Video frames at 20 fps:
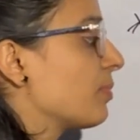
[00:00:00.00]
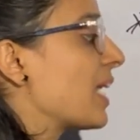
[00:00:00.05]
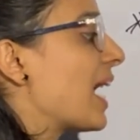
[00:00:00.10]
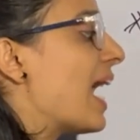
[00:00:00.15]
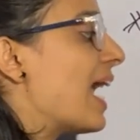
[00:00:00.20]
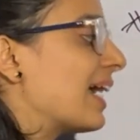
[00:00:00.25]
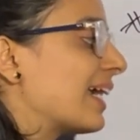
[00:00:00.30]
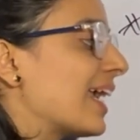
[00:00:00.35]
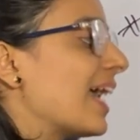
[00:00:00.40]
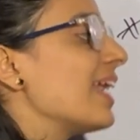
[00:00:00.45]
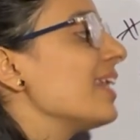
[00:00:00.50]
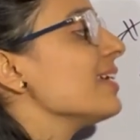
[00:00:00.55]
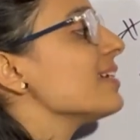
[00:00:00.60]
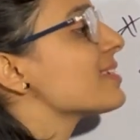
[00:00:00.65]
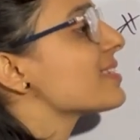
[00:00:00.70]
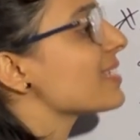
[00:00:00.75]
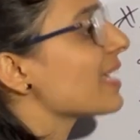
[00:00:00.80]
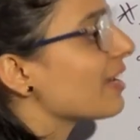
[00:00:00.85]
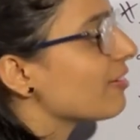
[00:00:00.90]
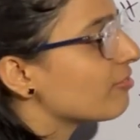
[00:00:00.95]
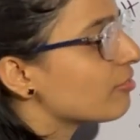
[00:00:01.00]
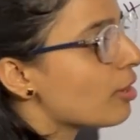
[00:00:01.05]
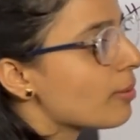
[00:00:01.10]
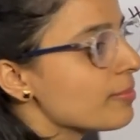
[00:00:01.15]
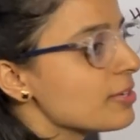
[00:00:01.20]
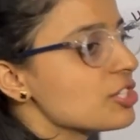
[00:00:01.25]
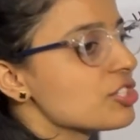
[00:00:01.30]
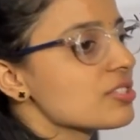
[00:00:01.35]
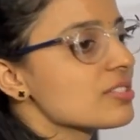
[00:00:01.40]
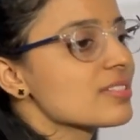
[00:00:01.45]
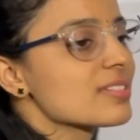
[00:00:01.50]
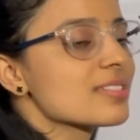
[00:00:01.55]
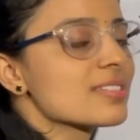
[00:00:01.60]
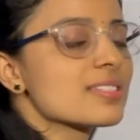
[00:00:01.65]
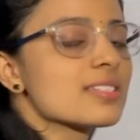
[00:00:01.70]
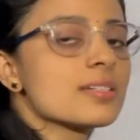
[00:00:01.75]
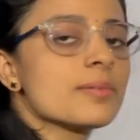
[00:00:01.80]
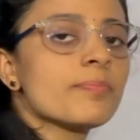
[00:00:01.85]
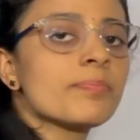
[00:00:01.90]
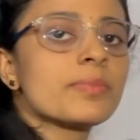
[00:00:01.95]
Again, it's an information
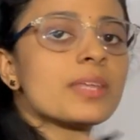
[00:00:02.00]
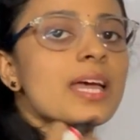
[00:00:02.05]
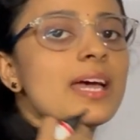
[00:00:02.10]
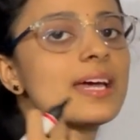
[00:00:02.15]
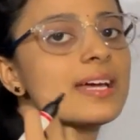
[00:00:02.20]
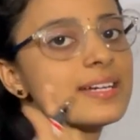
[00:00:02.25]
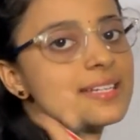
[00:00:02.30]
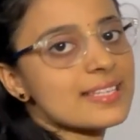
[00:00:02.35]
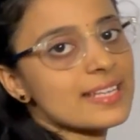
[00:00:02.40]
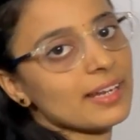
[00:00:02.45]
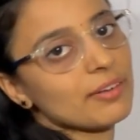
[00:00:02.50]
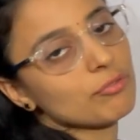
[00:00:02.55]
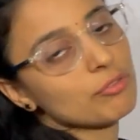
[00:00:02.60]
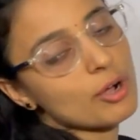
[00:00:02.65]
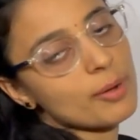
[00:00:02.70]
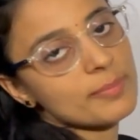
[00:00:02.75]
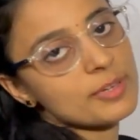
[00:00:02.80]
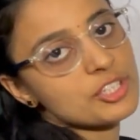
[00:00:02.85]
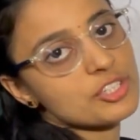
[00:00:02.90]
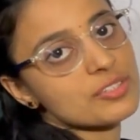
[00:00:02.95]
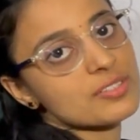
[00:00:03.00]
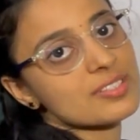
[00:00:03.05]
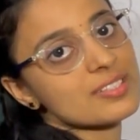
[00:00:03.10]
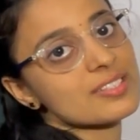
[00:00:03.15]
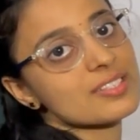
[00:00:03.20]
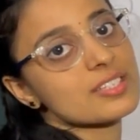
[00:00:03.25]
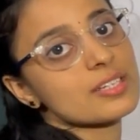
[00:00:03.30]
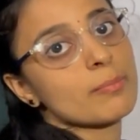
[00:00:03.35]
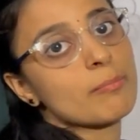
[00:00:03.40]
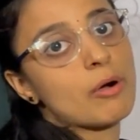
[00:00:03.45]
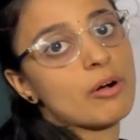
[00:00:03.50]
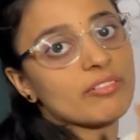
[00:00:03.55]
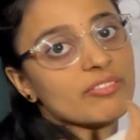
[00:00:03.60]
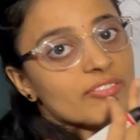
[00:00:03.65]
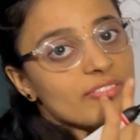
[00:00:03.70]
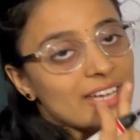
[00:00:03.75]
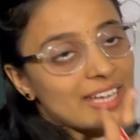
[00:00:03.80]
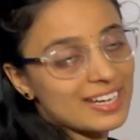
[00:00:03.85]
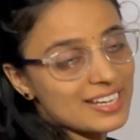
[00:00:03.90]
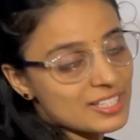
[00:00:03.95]
system. It's an information system of
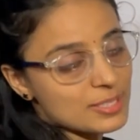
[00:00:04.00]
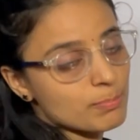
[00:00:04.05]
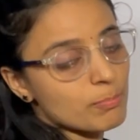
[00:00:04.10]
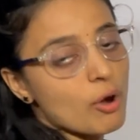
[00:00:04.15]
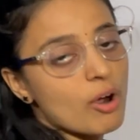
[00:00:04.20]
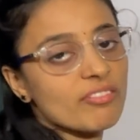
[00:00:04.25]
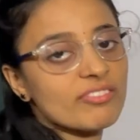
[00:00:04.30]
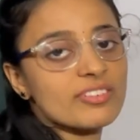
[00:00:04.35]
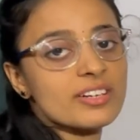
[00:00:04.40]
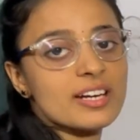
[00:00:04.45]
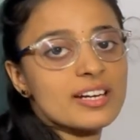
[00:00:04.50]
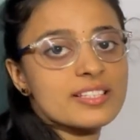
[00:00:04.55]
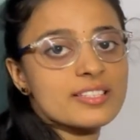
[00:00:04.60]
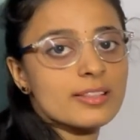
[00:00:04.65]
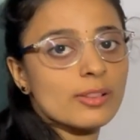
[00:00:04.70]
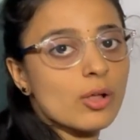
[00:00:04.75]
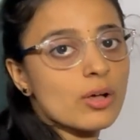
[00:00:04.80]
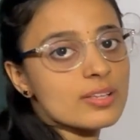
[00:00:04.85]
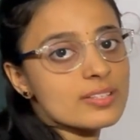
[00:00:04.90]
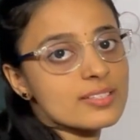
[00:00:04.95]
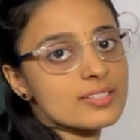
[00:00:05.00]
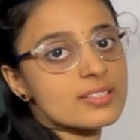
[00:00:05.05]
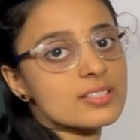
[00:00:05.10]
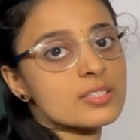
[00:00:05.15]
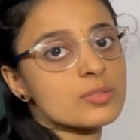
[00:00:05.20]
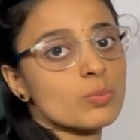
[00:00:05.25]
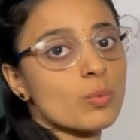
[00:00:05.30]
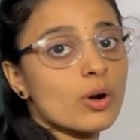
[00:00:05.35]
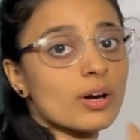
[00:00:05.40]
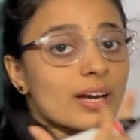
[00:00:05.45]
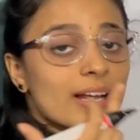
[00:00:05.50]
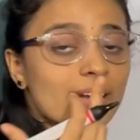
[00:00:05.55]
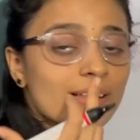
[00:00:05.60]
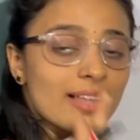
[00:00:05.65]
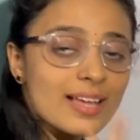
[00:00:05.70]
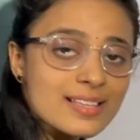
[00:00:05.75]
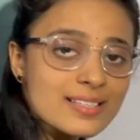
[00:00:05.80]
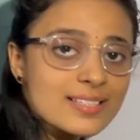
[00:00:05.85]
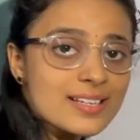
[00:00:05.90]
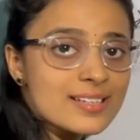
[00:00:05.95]
various profits, losses, what are
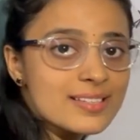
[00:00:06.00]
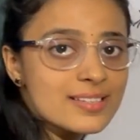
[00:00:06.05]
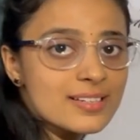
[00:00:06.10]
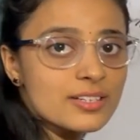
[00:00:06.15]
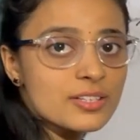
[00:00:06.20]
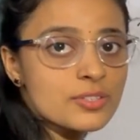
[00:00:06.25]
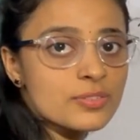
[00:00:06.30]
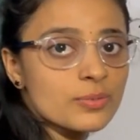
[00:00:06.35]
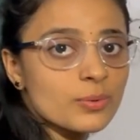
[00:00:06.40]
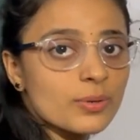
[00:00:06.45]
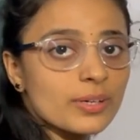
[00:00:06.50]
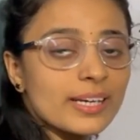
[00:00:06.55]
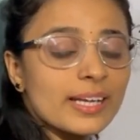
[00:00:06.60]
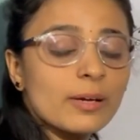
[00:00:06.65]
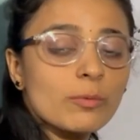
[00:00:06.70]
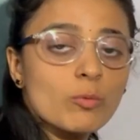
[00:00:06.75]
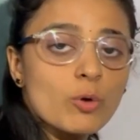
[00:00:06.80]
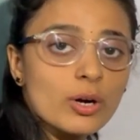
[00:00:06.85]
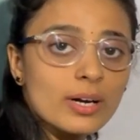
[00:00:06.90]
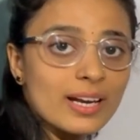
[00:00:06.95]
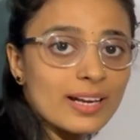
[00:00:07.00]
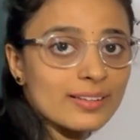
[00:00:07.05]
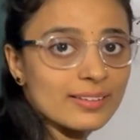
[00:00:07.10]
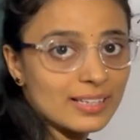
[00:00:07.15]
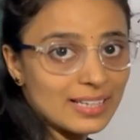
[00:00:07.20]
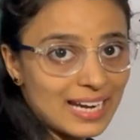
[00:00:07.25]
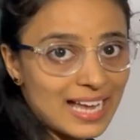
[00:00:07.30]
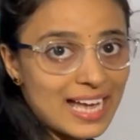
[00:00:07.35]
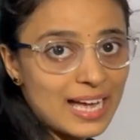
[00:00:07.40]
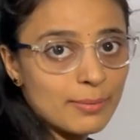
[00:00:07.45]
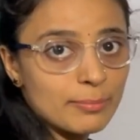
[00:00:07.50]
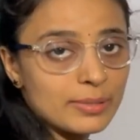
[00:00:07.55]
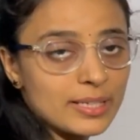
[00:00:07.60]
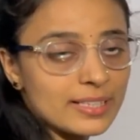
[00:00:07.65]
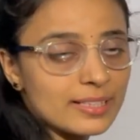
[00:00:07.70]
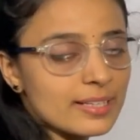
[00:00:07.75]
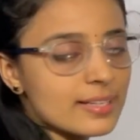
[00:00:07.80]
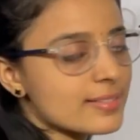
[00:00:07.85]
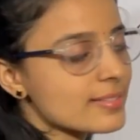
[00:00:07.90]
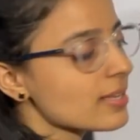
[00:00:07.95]
the assets it is owning, what are the
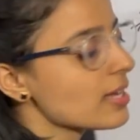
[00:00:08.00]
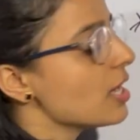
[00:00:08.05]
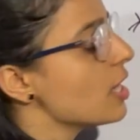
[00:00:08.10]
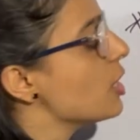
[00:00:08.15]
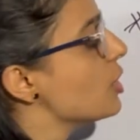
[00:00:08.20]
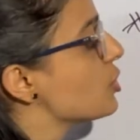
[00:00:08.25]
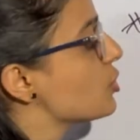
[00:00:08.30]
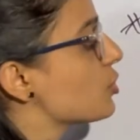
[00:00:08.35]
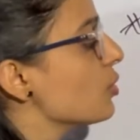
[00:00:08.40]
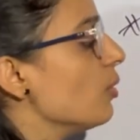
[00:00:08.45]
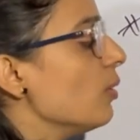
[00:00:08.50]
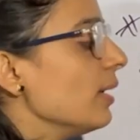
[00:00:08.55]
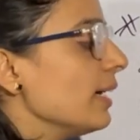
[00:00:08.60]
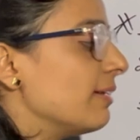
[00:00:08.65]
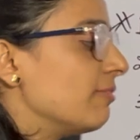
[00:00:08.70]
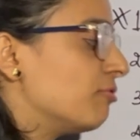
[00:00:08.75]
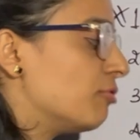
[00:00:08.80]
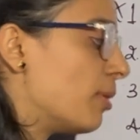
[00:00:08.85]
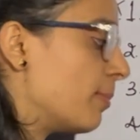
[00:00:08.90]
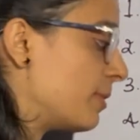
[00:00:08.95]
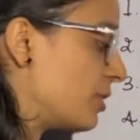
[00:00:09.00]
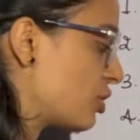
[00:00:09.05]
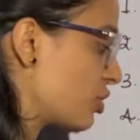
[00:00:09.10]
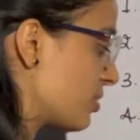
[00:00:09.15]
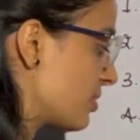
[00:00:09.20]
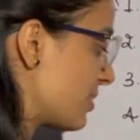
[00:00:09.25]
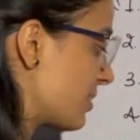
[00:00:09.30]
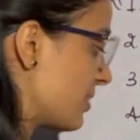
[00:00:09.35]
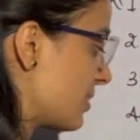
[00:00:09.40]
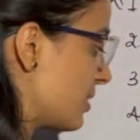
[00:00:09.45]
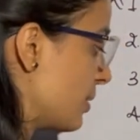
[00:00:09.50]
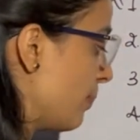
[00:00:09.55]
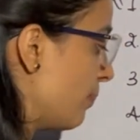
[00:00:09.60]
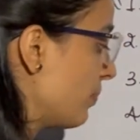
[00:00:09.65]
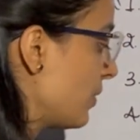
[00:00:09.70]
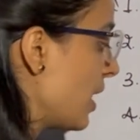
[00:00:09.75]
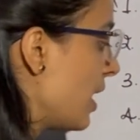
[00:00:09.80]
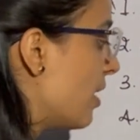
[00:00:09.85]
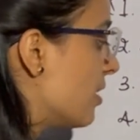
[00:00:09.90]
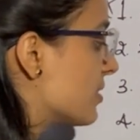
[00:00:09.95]
liabilities. So information system.
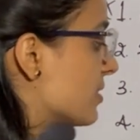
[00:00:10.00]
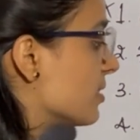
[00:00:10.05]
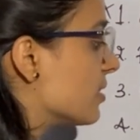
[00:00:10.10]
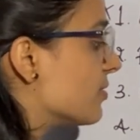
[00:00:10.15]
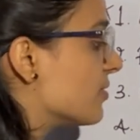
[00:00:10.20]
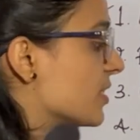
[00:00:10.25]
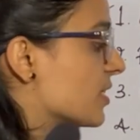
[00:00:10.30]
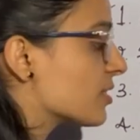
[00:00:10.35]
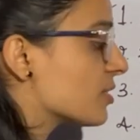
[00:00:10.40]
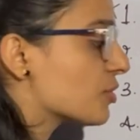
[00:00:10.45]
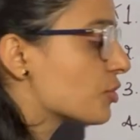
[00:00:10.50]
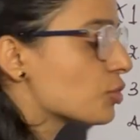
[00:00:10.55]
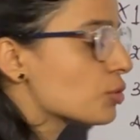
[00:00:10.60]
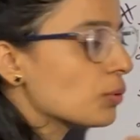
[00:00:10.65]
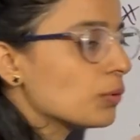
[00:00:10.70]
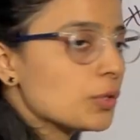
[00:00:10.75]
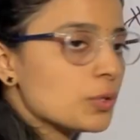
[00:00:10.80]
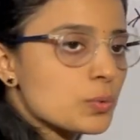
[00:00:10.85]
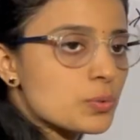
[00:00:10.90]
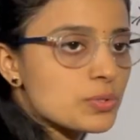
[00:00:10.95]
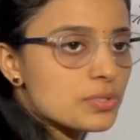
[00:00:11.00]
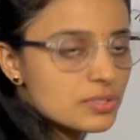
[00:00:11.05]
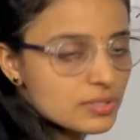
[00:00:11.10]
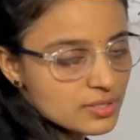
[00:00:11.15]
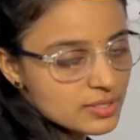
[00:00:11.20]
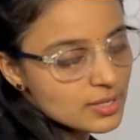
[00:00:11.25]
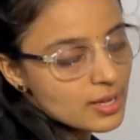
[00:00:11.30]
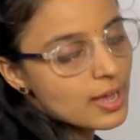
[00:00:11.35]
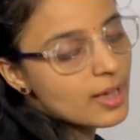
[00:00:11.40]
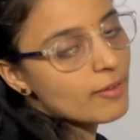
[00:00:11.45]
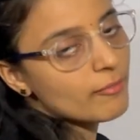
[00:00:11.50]
Services to users.